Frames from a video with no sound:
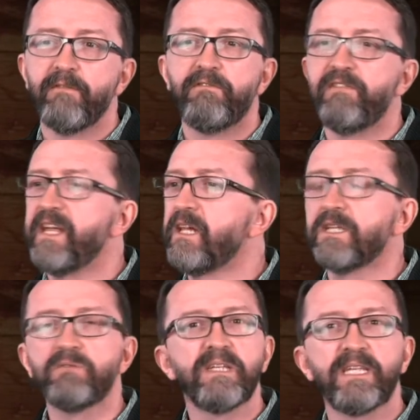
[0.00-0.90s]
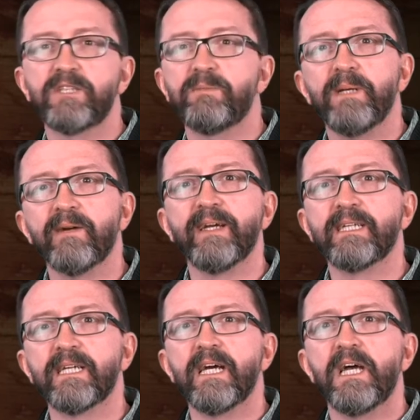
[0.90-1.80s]
Filled with the
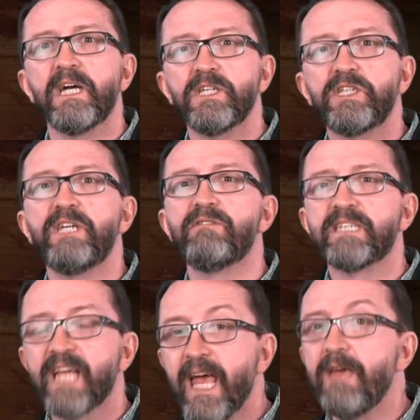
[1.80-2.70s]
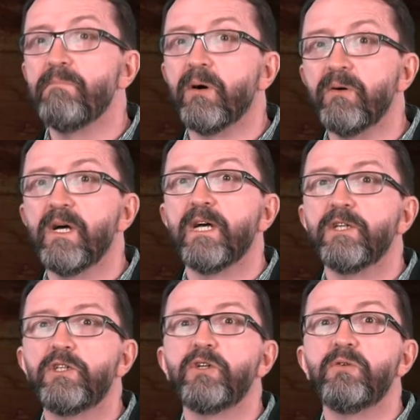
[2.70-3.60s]
Spirit, she was able
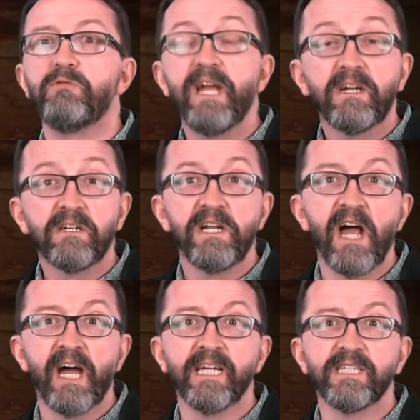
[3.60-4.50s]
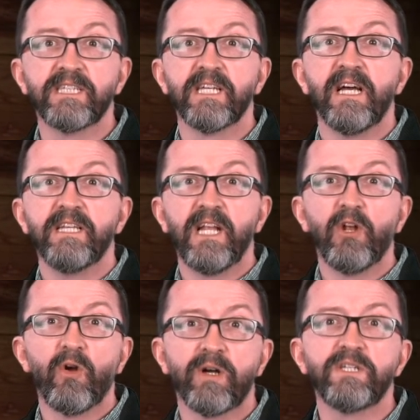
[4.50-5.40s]
to recognize the
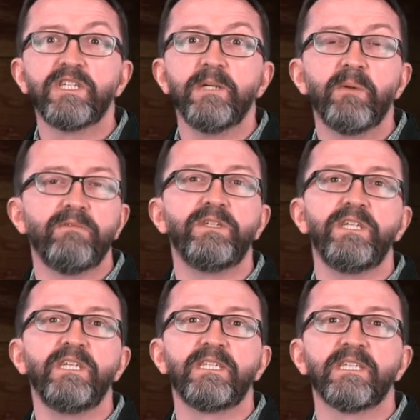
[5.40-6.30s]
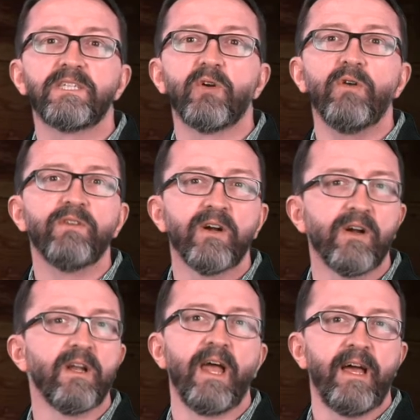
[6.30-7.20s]
Lordship of Jesus over
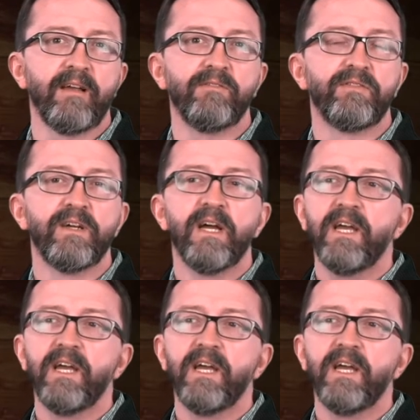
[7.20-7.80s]
her life.